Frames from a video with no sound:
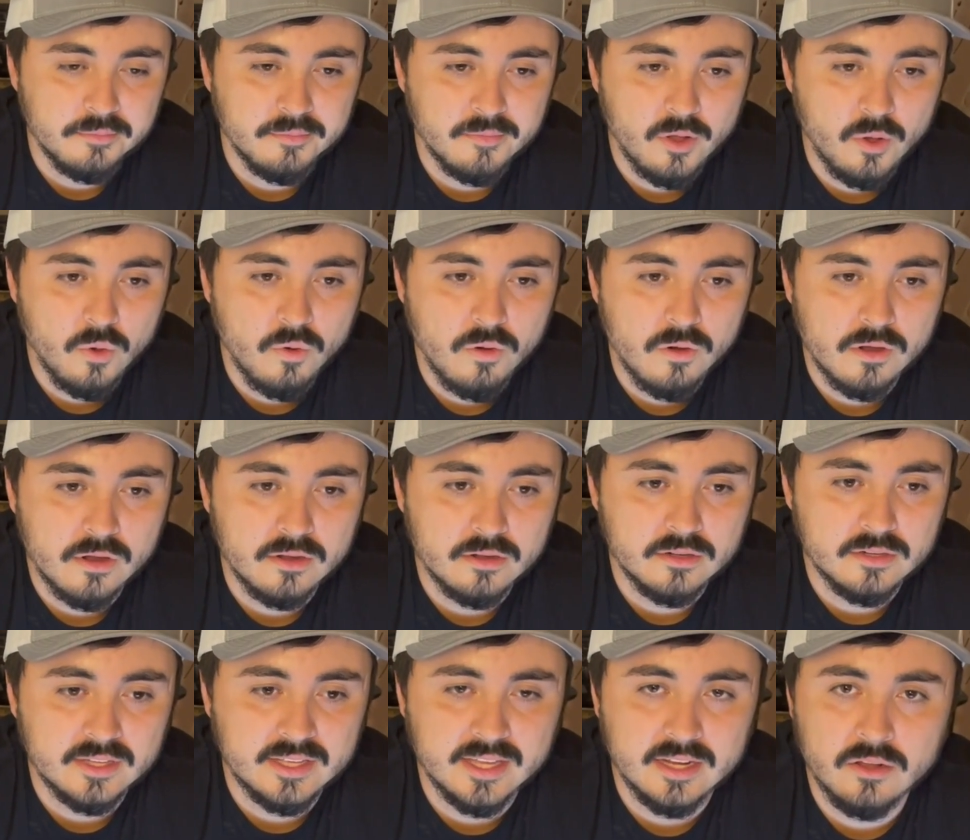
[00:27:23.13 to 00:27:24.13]

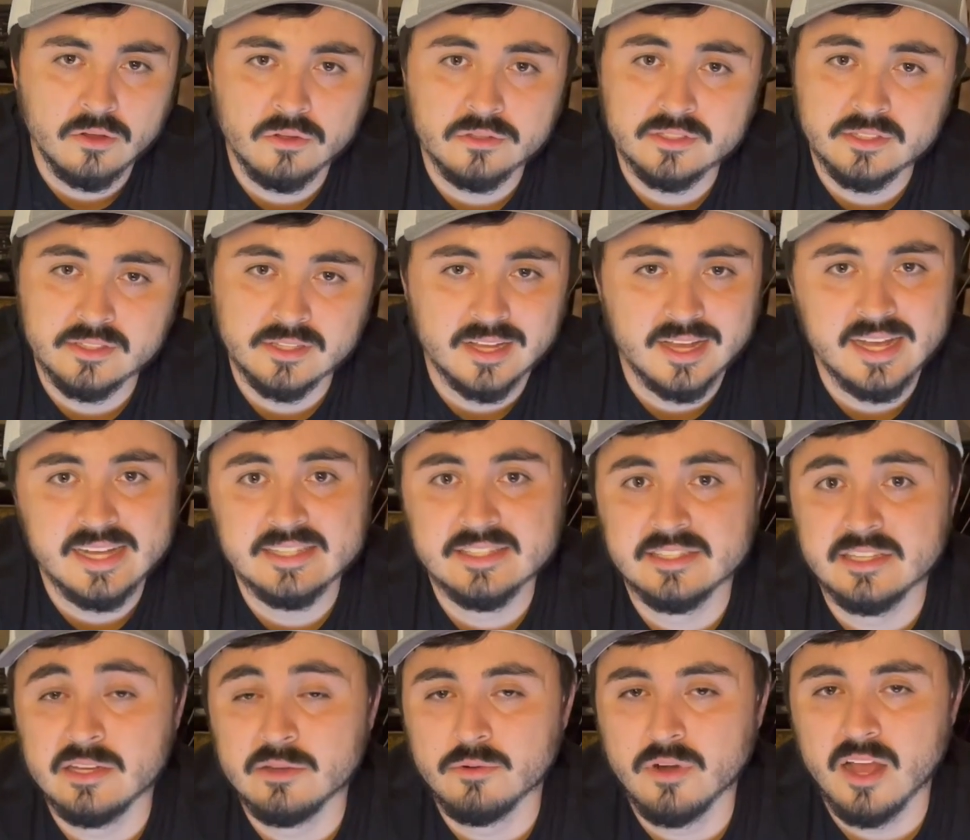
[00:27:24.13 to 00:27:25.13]
or get a hold of the guys
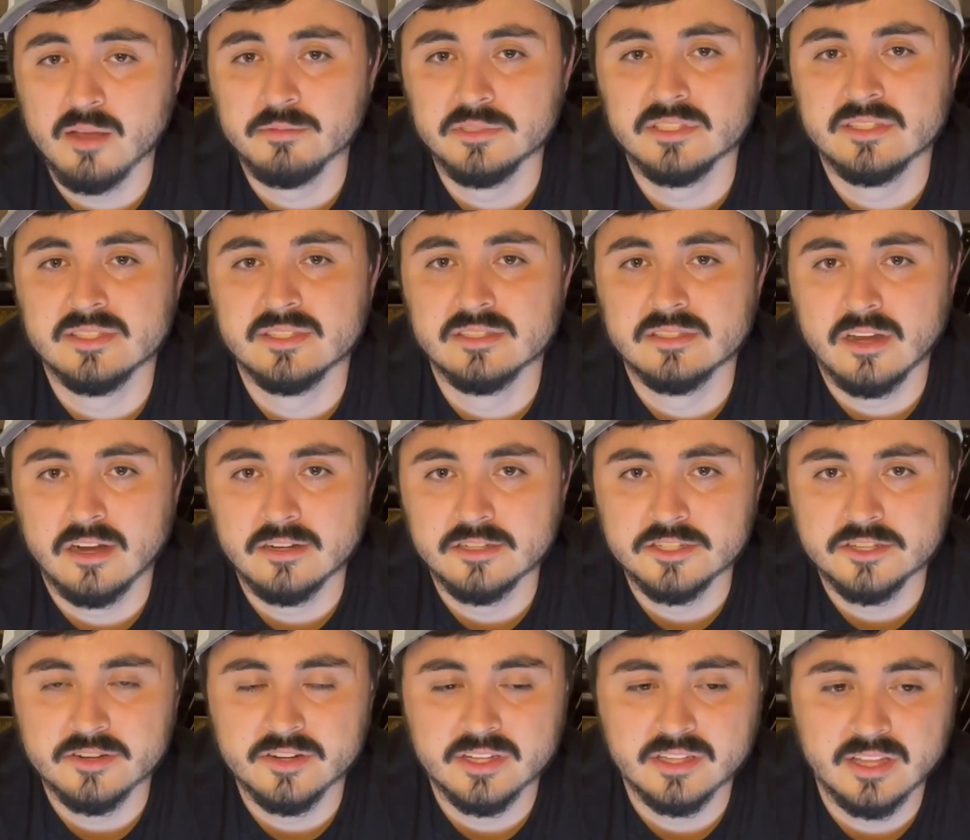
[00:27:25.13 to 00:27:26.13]
at Robinson's
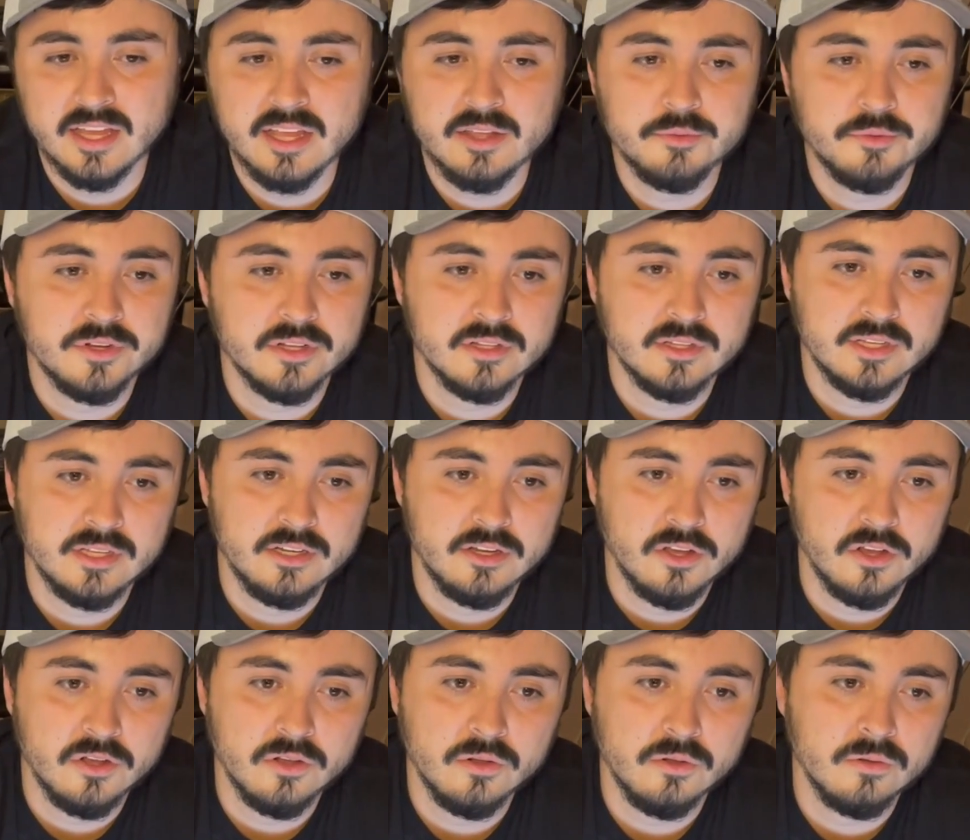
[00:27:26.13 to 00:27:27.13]
Archery. They really
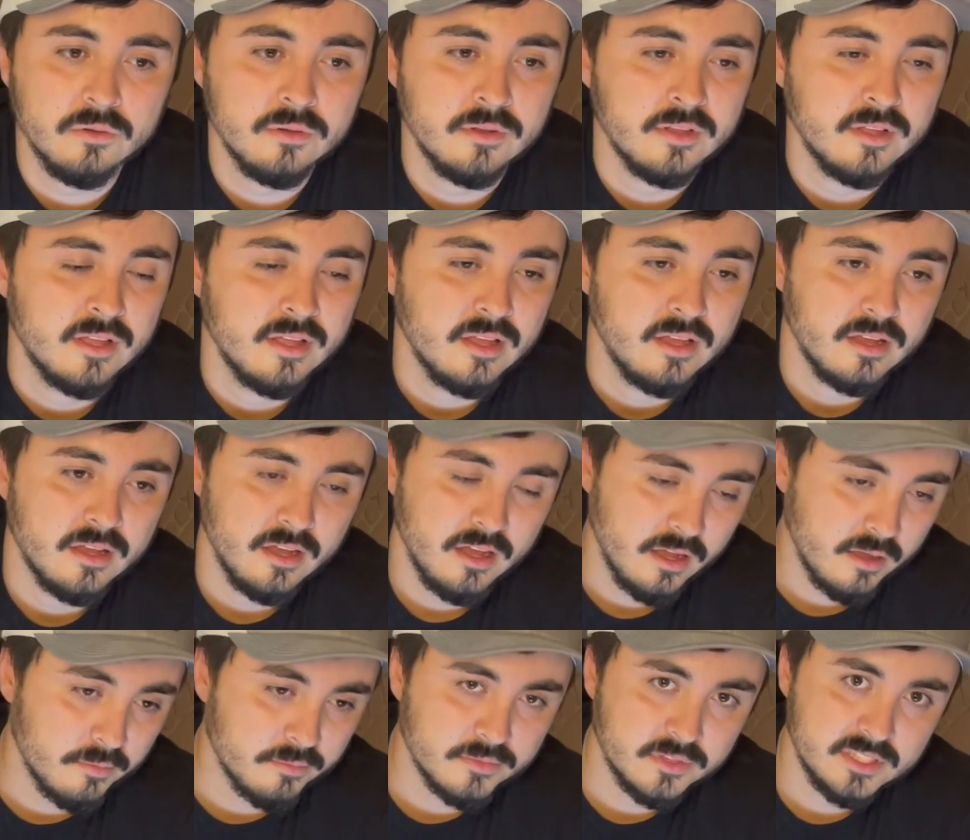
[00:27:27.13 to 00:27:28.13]
know
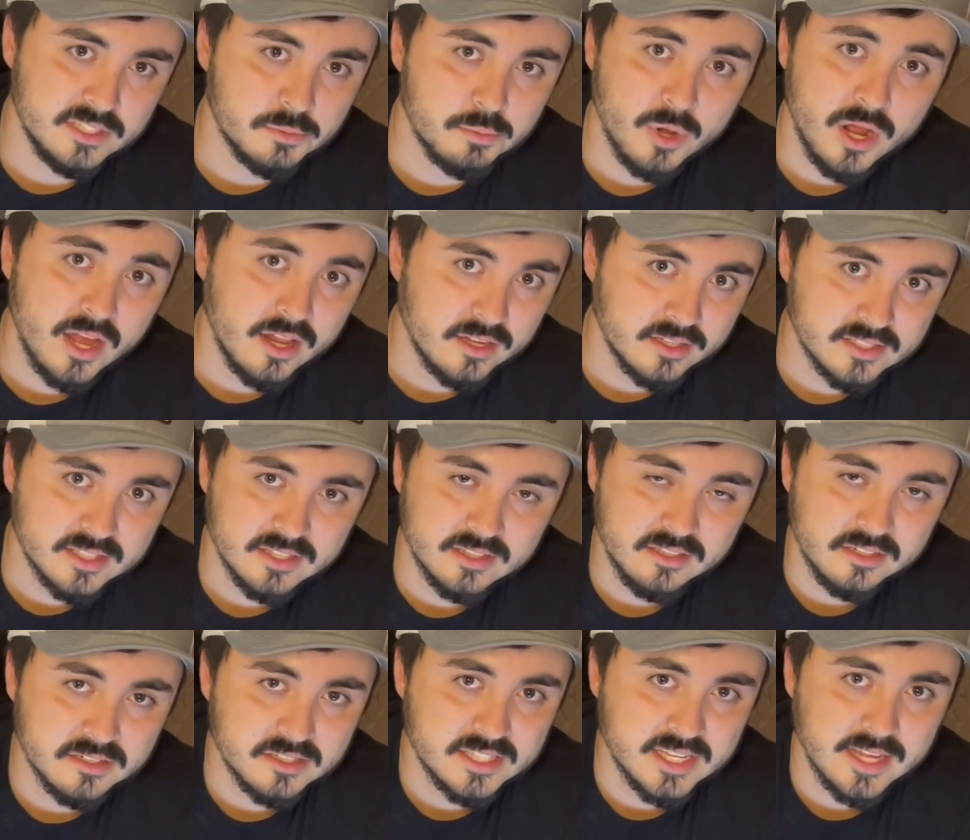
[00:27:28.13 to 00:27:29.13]
these products that
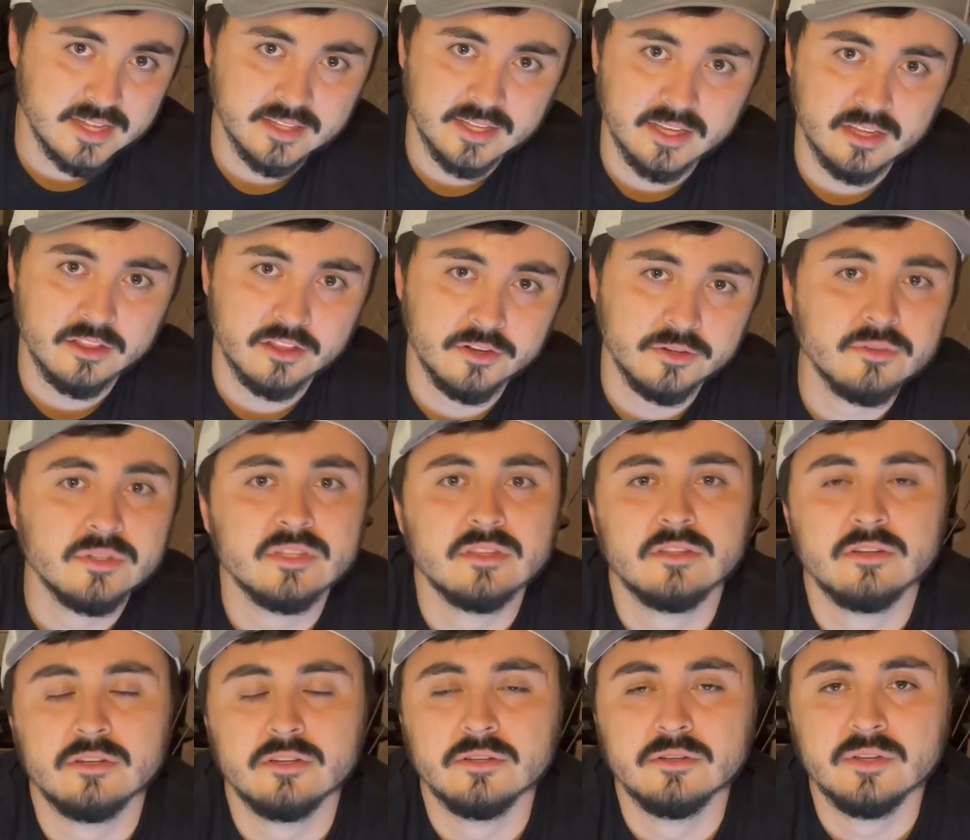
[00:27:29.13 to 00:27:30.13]
they're selling through and
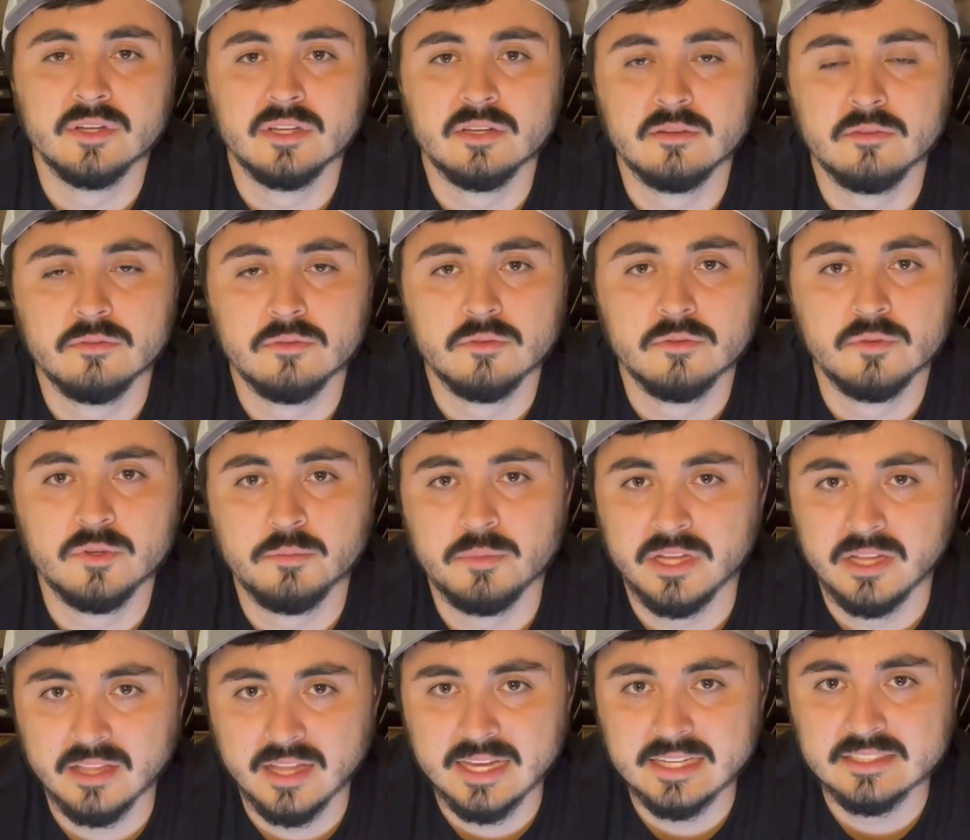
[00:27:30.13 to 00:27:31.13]
through, and would be
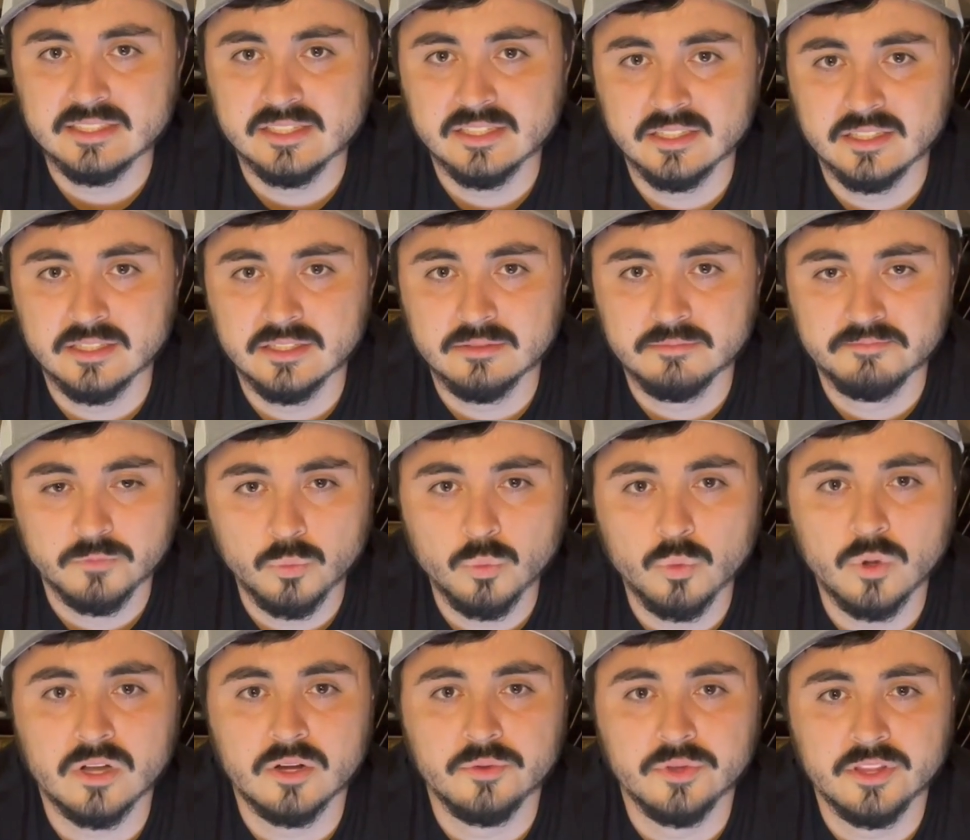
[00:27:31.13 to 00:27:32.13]
glad to
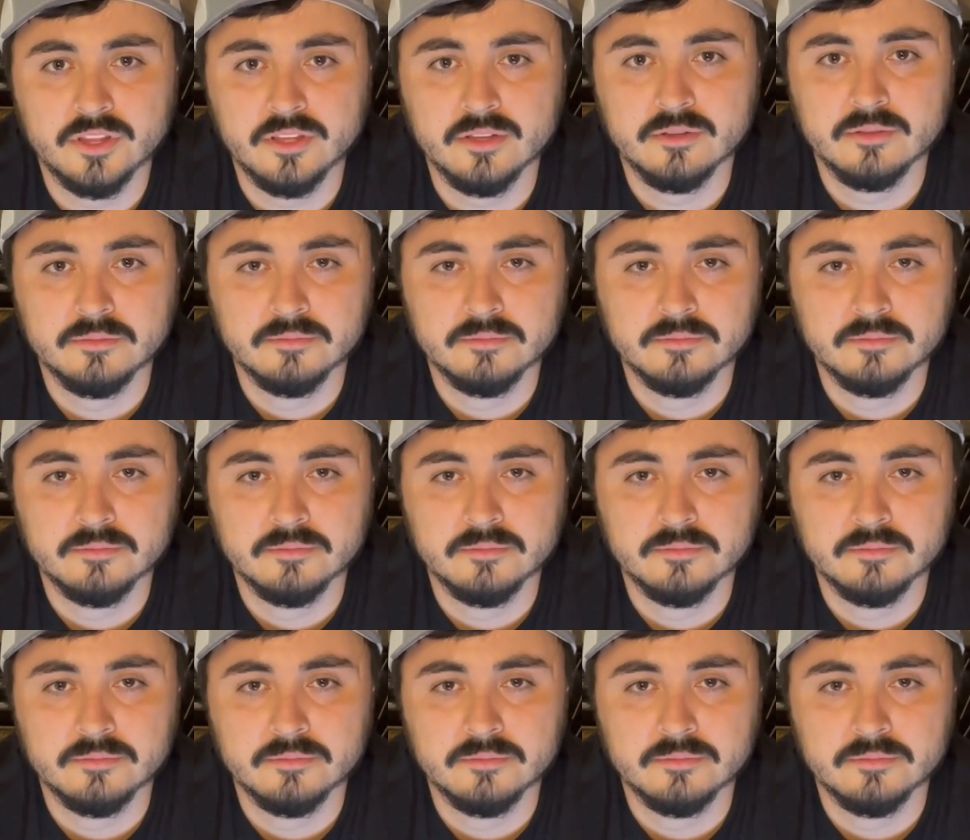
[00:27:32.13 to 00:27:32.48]
work with you.